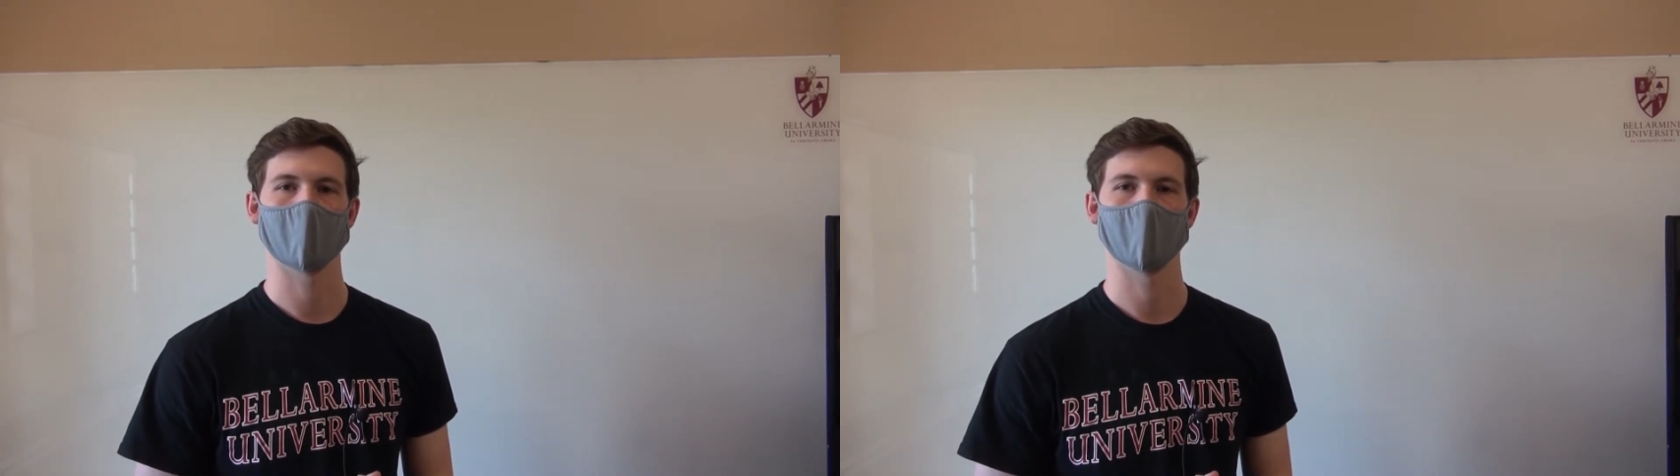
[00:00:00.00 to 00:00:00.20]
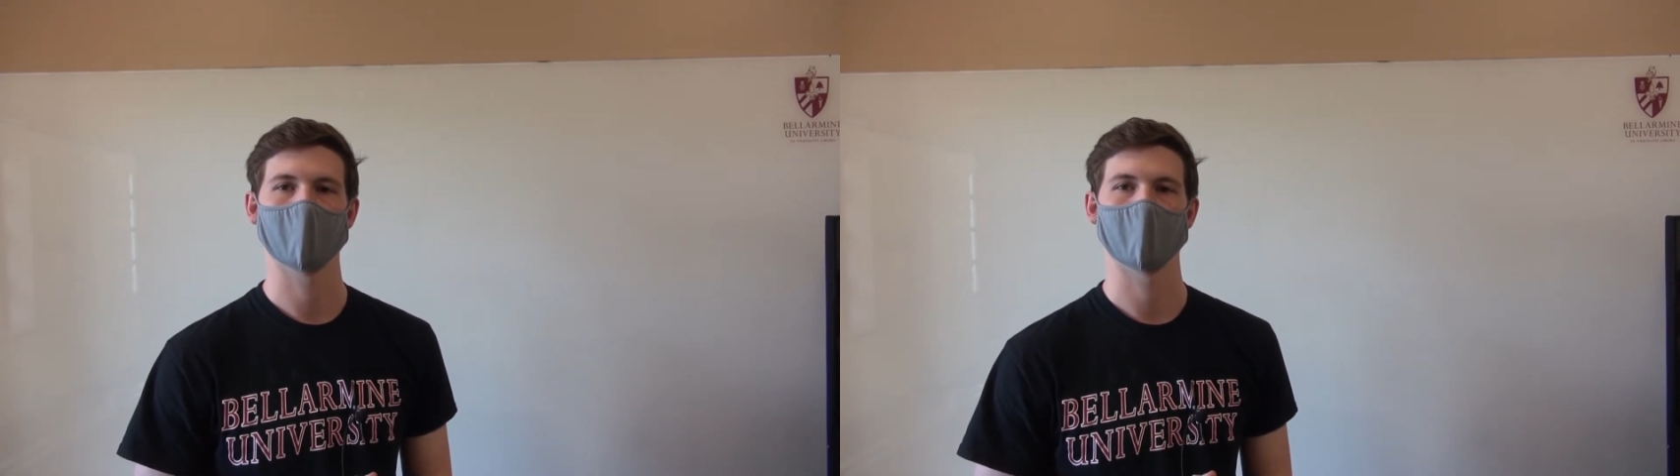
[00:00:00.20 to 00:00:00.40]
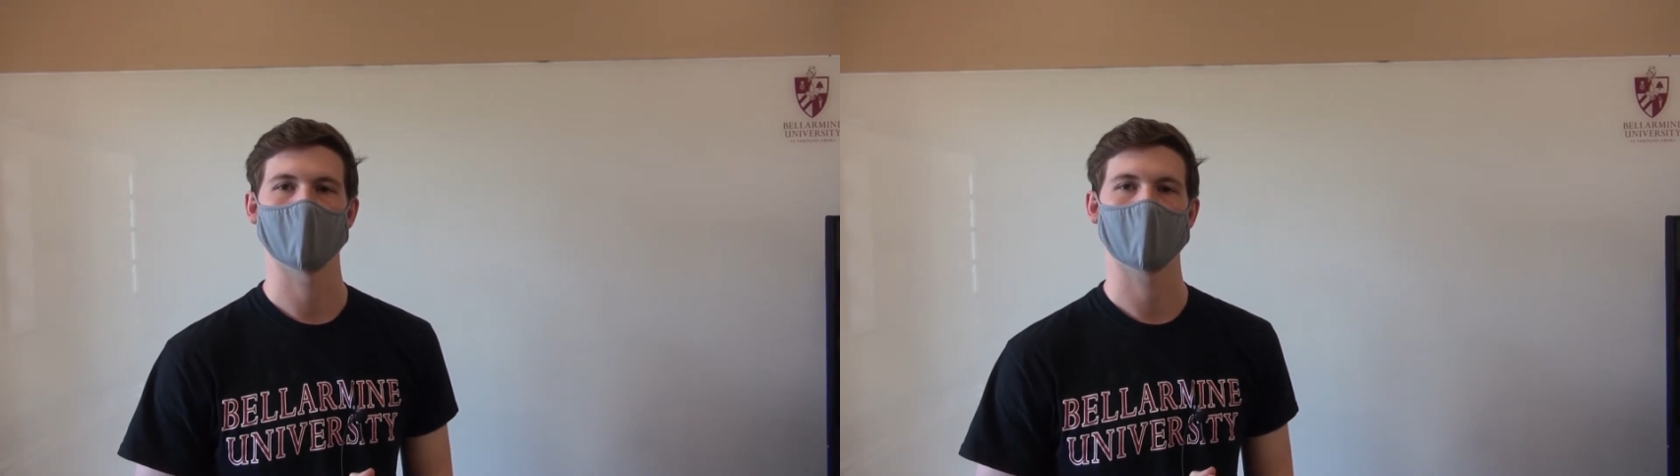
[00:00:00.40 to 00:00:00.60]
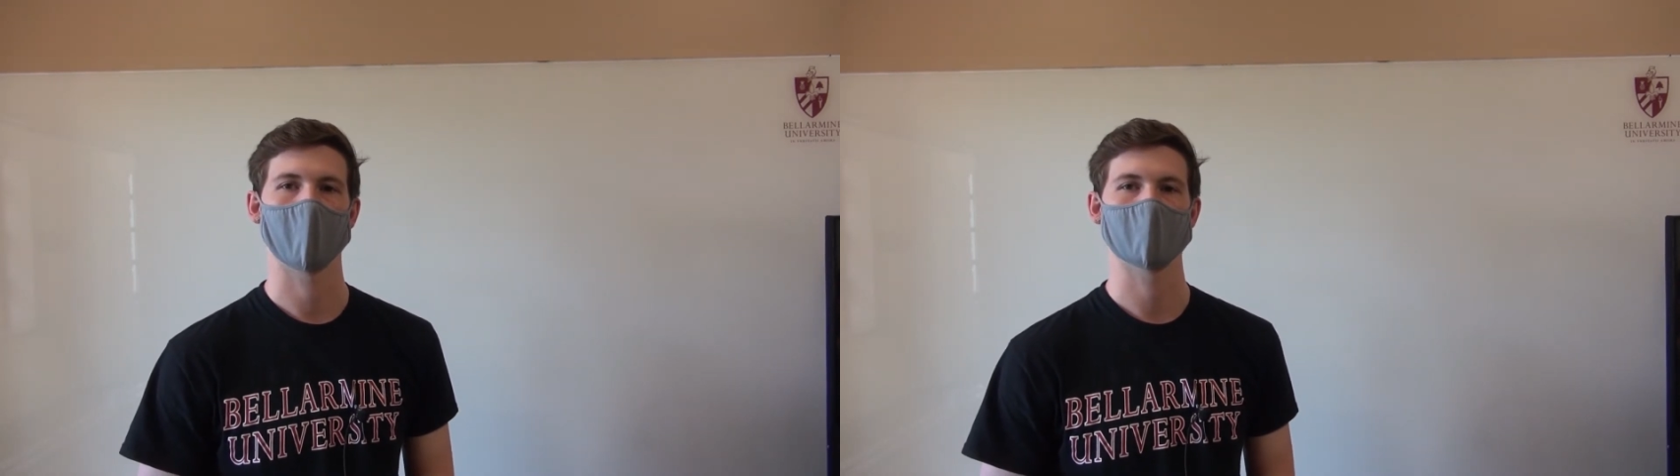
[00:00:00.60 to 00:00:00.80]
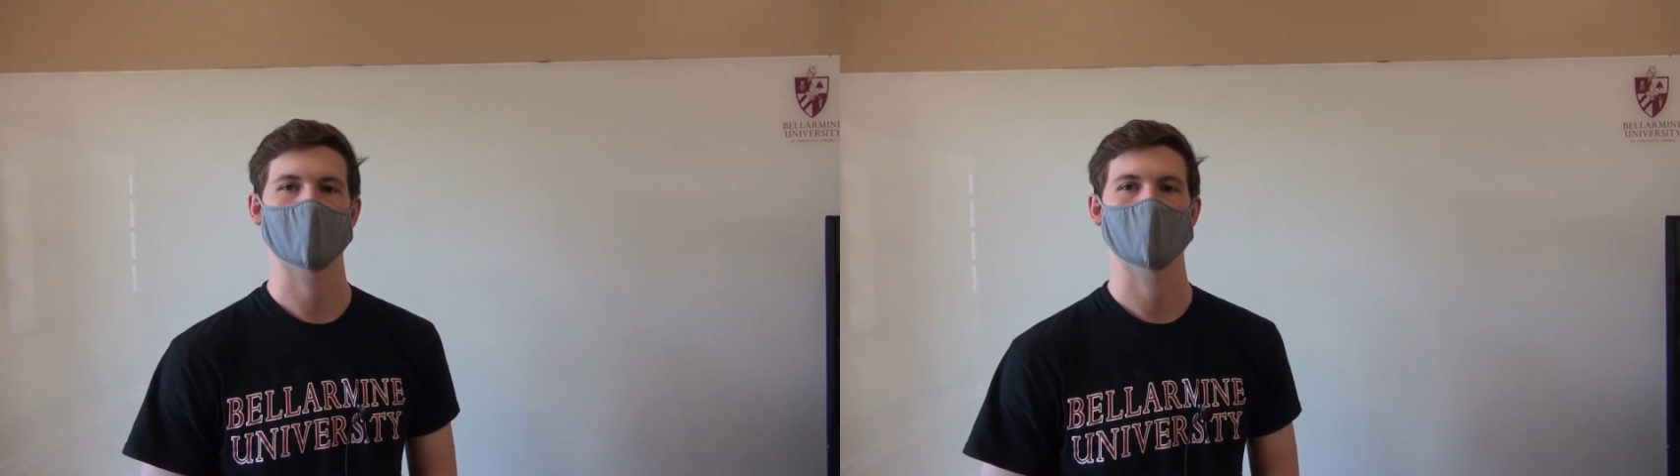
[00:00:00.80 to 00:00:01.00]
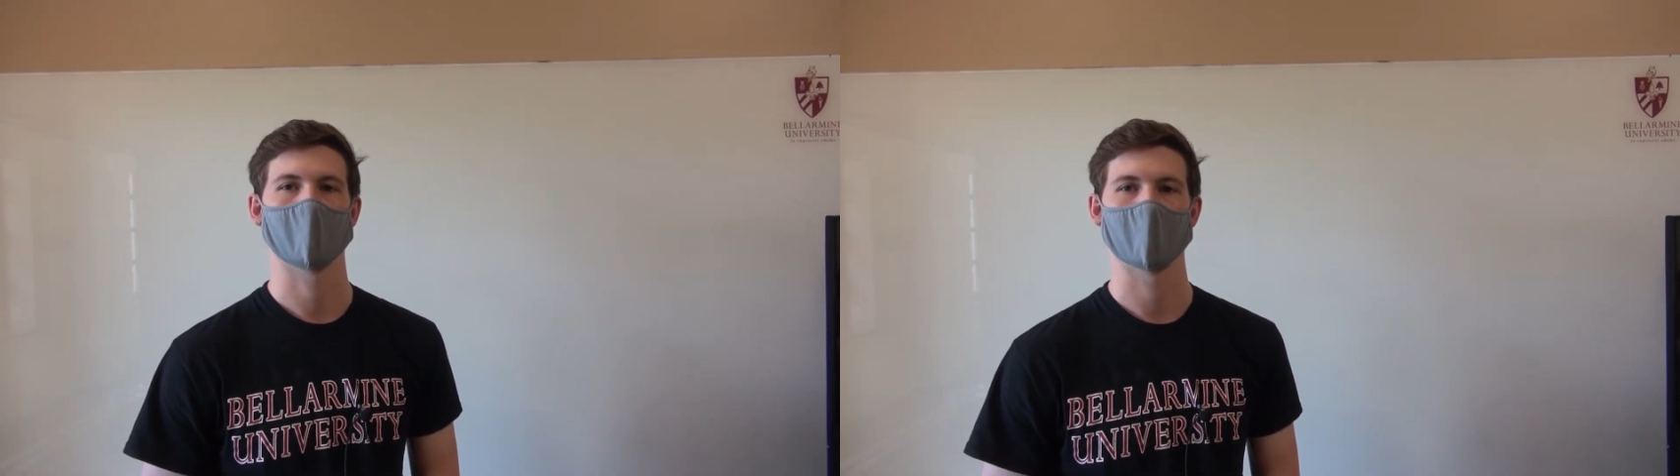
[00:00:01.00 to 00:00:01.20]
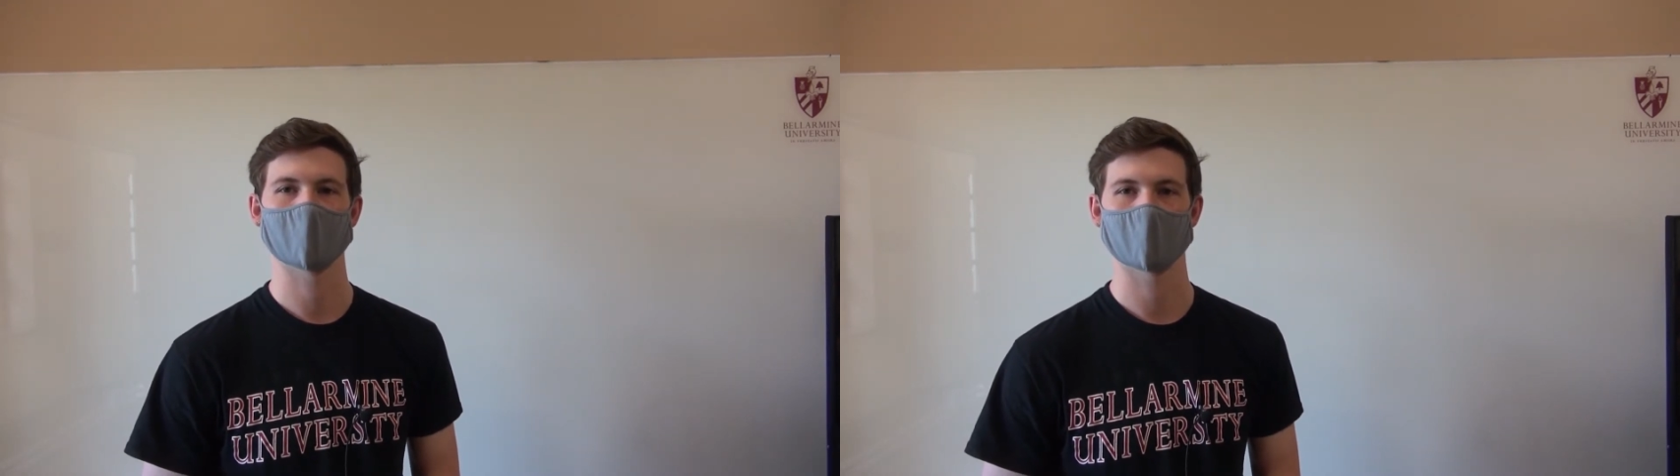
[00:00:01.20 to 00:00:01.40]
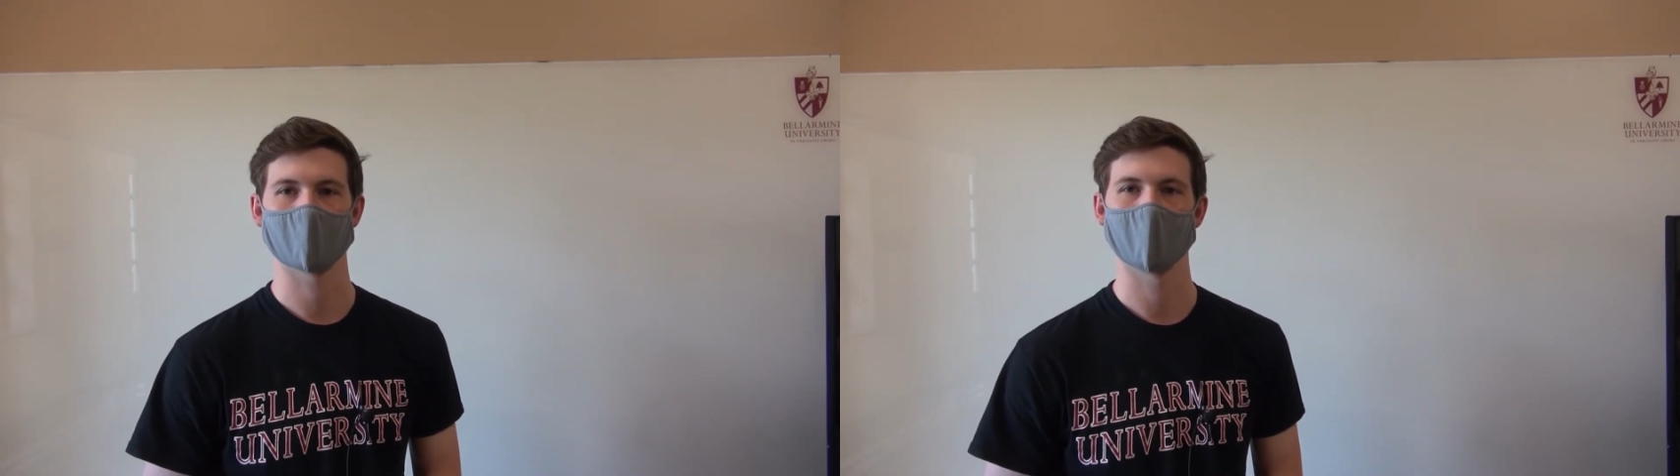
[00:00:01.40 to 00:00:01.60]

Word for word: health and their college experience as a